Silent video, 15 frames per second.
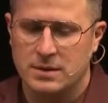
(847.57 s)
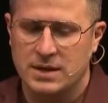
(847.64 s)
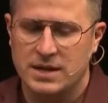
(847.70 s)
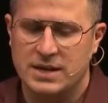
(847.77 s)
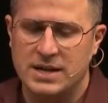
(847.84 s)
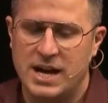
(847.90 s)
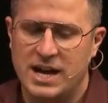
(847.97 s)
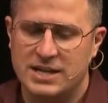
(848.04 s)

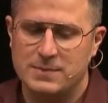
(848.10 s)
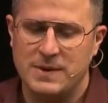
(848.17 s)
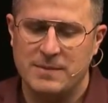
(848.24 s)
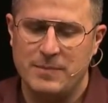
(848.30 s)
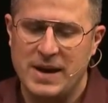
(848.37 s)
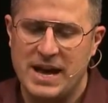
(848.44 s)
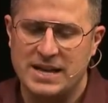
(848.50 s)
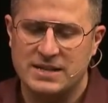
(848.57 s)
He guides me
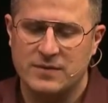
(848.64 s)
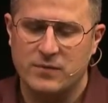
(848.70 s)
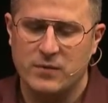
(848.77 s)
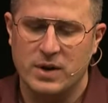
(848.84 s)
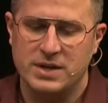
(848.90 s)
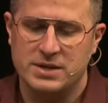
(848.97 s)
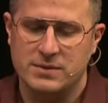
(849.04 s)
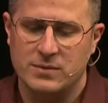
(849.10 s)
in paths of
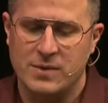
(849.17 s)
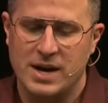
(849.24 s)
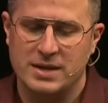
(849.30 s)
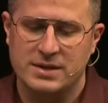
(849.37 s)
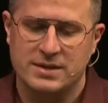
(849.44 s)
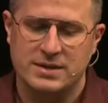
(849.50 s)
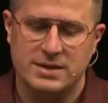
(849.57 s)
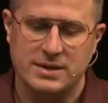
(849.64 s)

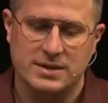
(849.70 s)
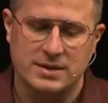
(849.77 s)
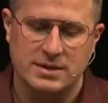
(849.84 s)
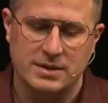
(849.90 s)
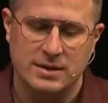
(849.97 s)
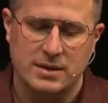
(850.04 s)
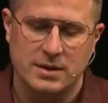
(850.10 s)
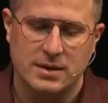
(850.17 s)
righteousness.
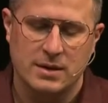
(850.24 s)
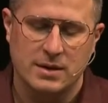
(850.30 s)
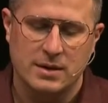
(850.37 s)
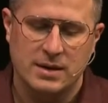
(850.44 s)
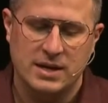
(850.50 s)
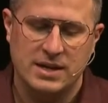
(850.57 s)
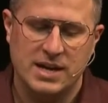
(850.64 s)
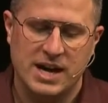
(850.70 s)

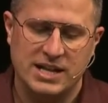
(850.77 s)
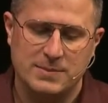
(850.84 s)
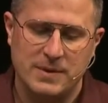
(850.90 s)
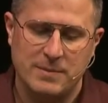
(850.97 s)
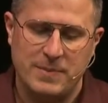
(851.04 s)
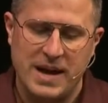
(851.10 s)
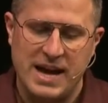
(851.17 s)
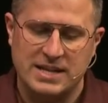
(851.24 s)
He guides me
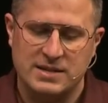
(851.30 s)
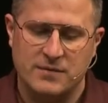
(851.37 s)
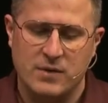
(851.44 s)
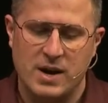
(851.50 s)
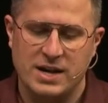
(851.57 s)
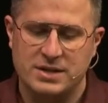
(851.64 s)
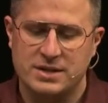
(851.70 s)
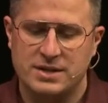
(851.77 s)
in paths of
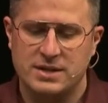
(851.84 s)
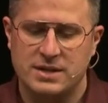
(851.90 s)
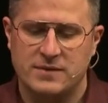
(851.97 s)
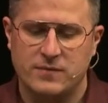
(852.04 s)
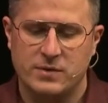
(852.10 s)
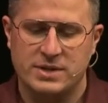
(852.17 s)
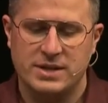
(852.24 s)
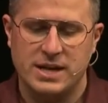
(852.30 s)
righteousness
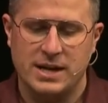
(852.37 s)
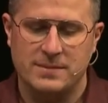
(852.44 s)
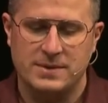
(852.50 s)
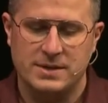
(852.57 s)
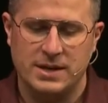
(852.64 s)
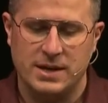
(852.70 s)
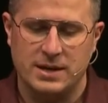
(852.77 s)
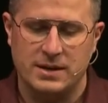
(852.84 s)
for his name's
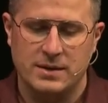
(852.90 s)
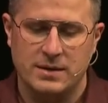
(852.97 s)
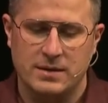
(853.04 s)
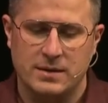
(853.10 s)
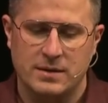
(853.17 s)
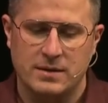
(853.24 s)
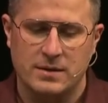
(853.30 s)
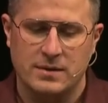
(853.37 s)
sake.
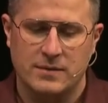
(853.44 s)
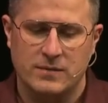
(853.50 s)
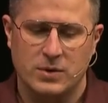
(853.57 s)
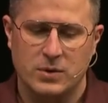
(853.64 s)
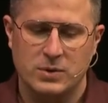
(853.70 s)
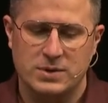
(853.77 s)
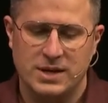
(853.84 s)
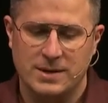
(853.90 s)
For
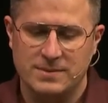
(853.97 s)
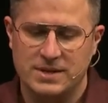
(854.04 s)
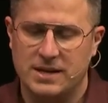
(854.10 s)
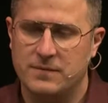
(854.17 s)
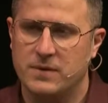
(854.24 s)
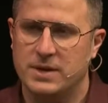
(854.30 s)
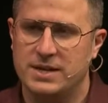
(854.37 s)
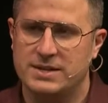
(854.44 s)
whose name's
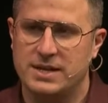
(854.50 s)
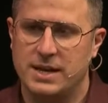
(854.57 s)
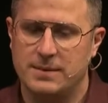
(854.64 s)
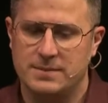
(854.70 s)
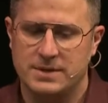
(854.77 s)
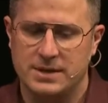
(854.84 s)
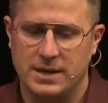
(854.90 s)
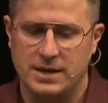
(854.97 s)
sake? For his
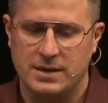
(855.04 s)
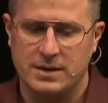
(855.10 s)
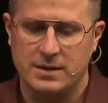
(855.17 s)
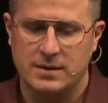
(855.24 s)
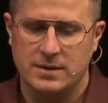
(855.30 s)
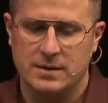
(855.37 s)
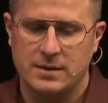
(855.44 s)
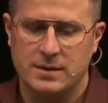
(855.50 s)
name's sake.
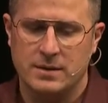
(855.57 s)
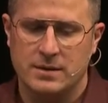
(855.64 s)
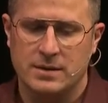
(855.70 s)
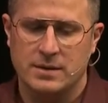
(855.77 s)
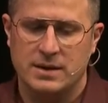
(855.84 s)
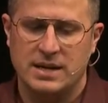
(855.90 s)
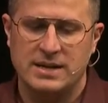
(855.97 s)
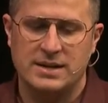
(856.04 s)

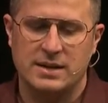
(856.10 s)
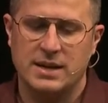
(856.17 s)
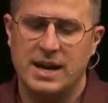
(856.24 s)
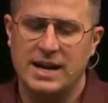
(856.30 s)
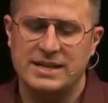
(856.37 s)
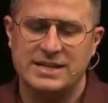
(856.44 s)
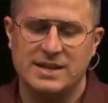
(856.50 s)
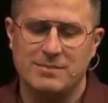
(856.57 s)
He
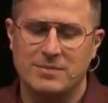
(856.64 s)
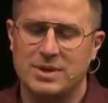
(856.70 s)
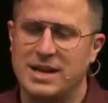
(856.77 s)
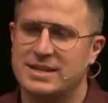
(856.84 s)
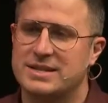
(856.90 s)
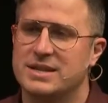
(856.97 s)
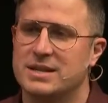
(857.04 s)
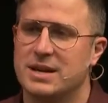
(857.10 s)
delights in
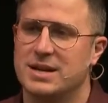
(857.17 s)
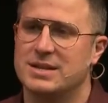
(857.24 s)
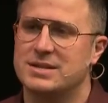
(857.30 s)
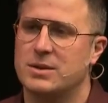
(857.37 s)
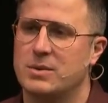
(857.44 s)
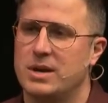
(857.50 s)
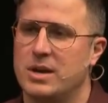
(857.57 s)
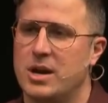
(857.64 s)
blessing us
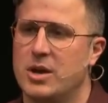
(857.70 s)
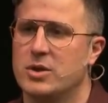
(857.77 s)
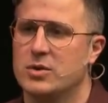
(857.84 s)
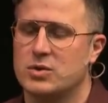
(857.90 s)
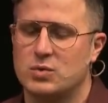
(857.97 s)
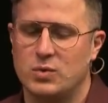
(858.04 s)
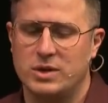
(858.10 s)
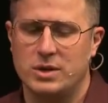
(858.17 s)
so that
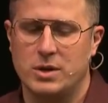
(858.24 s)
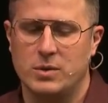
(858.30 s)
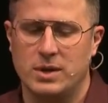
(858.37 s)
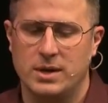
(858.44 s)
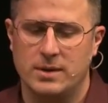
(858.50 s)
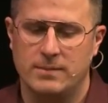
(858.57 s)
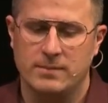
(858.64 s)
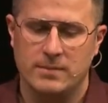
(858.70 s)
others would know
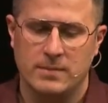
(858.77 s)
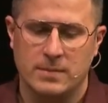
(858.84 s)
him.